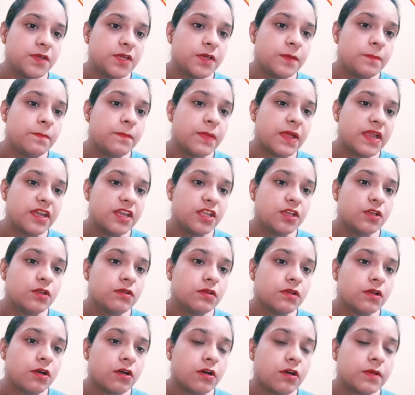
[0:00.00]

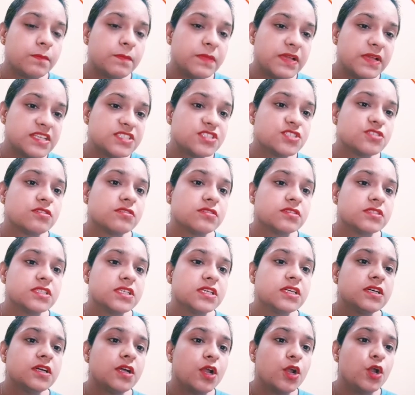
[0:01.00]
depending or based on
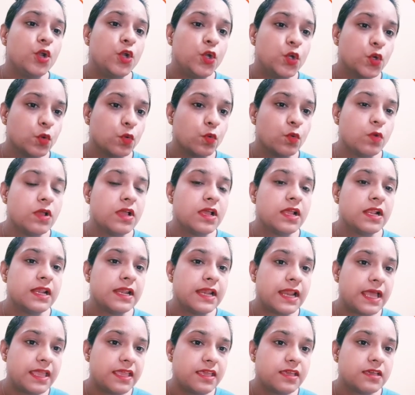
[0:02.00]
the dough.
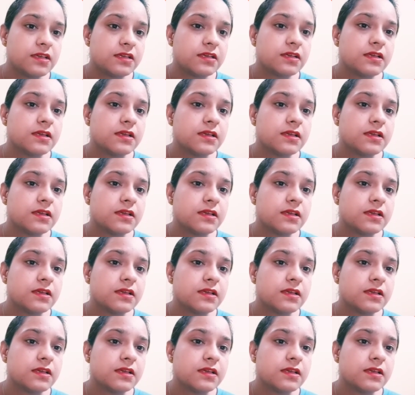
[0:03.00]
Like